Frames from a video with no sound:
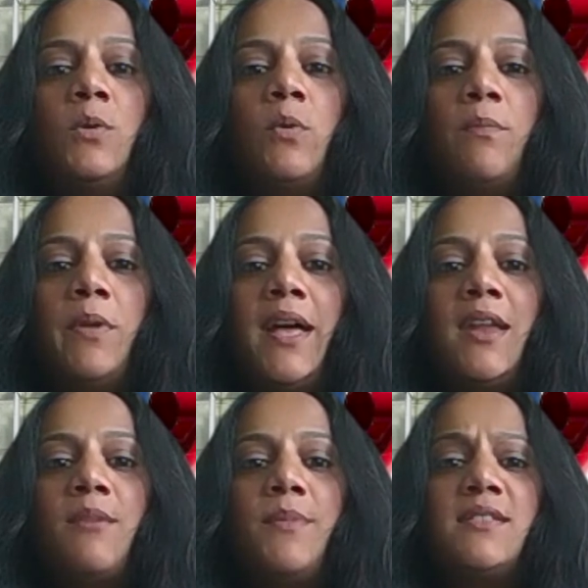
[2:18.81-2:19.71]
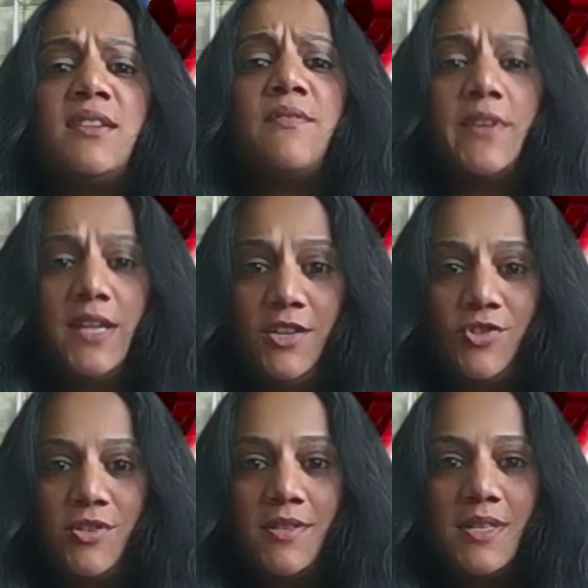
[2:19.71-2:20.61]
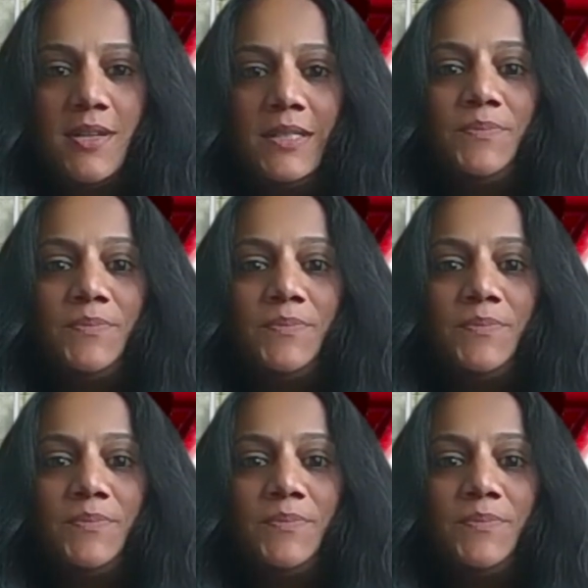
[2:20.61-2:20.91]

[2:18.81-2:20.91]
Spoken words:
when planning amazing vacations